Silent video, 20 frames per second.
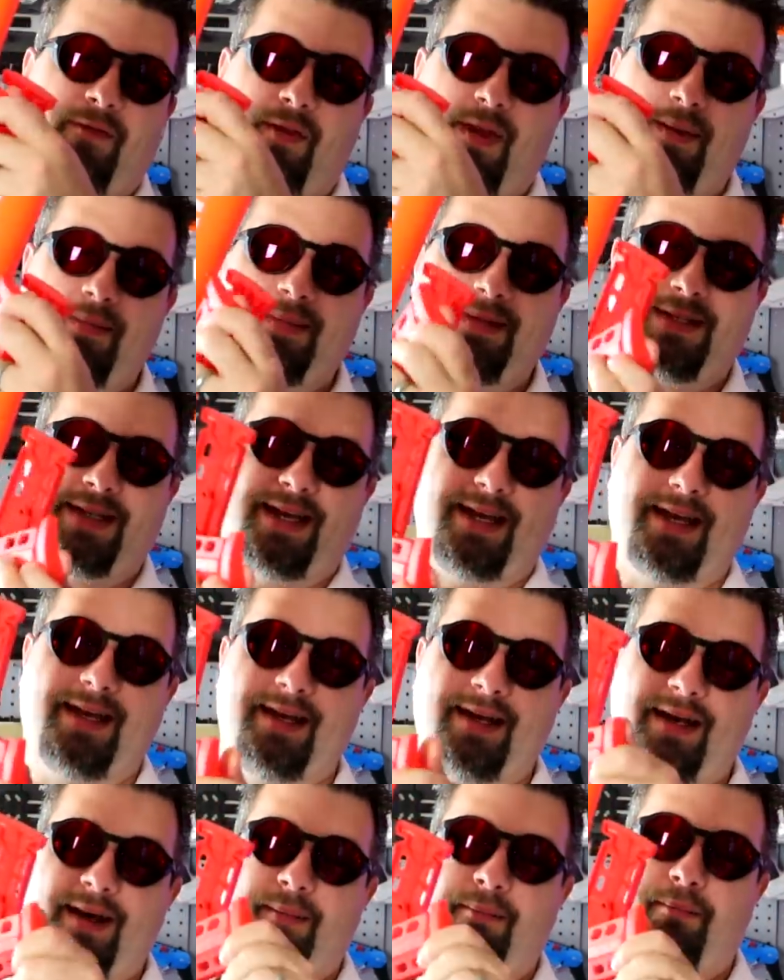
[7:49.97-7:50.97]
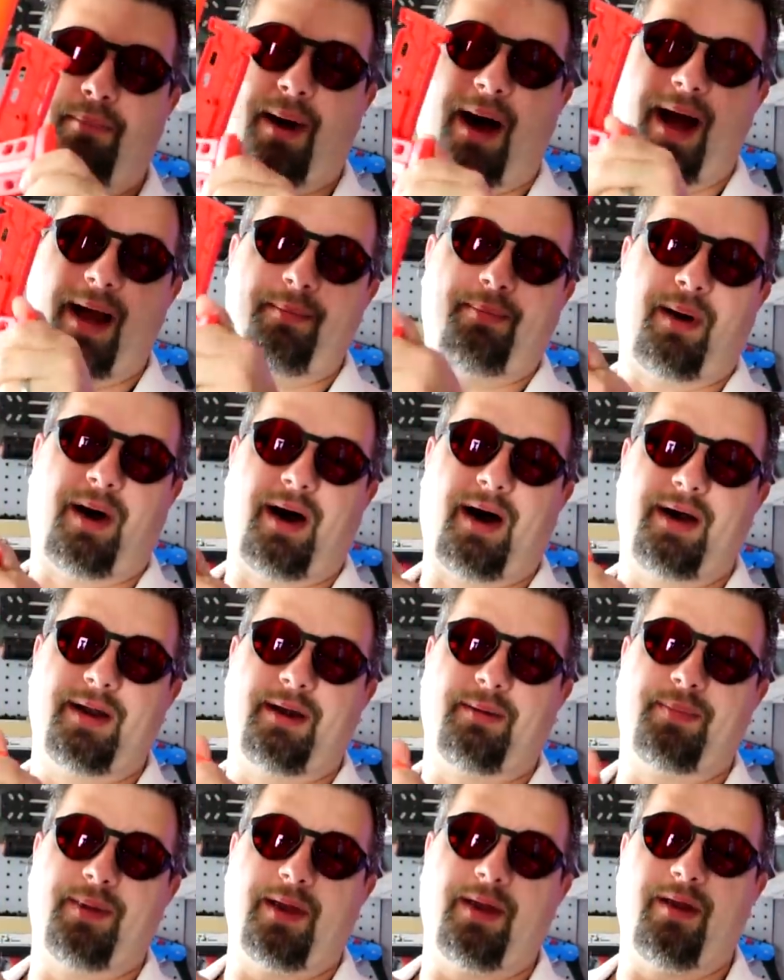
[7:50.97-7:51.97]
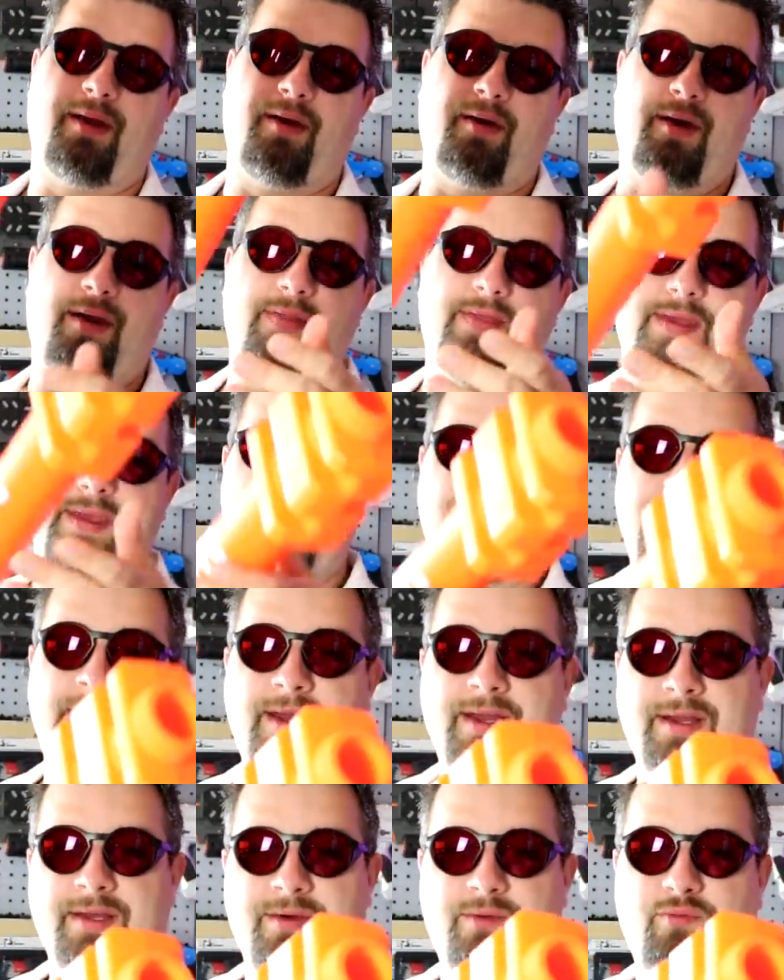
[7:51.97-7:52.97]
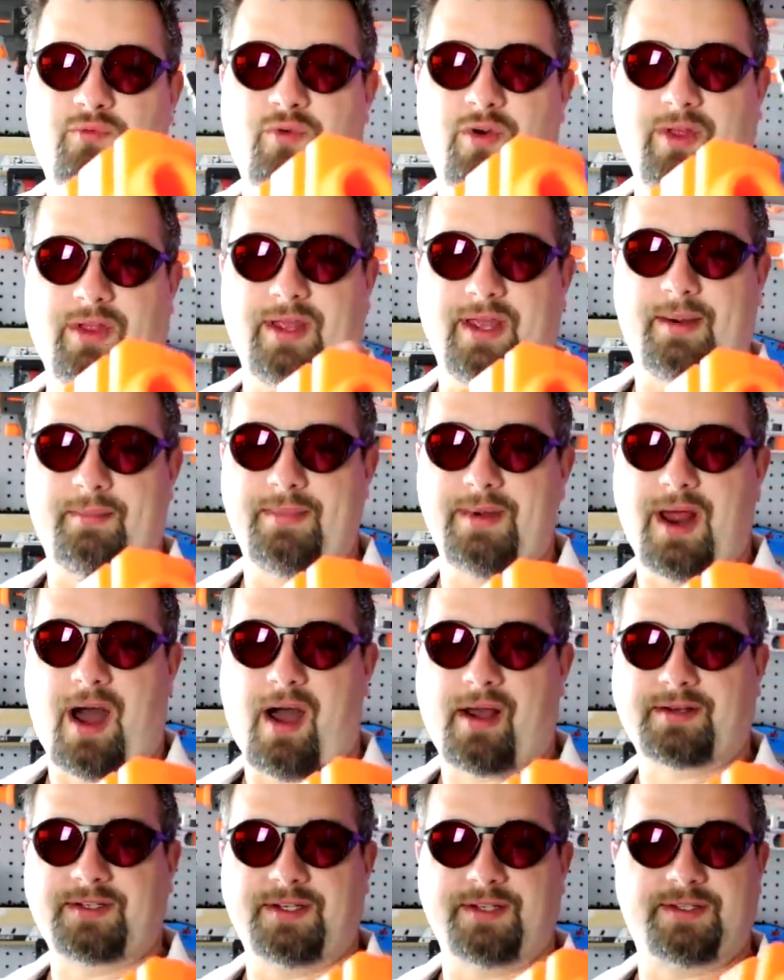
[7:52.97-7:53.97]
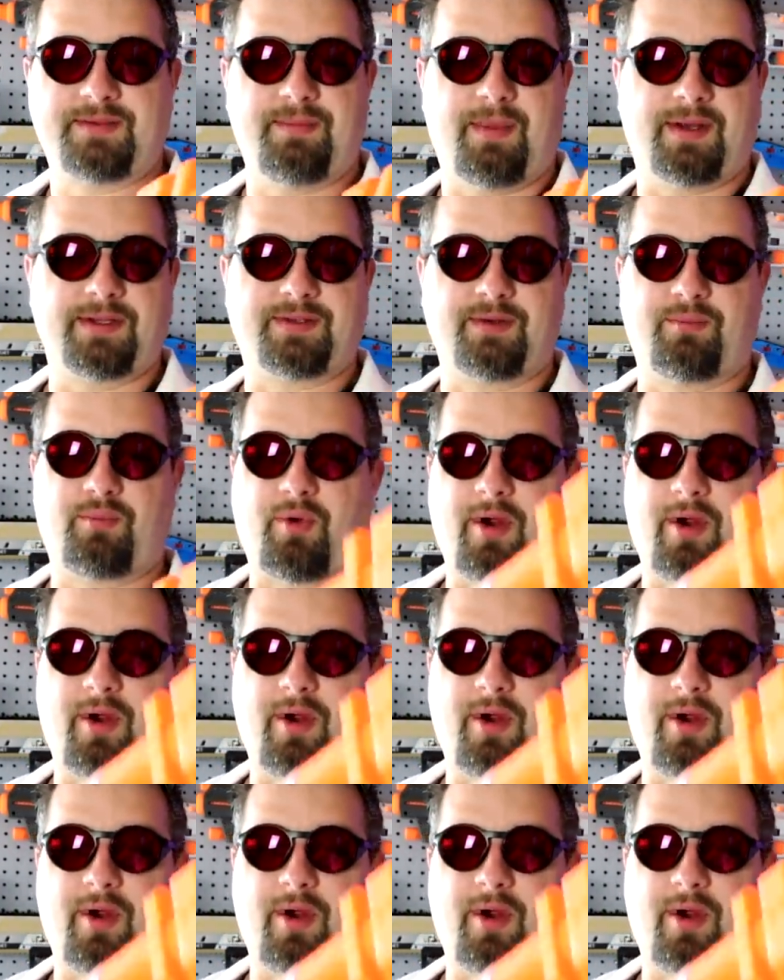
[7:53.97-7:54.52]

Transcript: flimsy bipod up here and the really obnoxious muzzle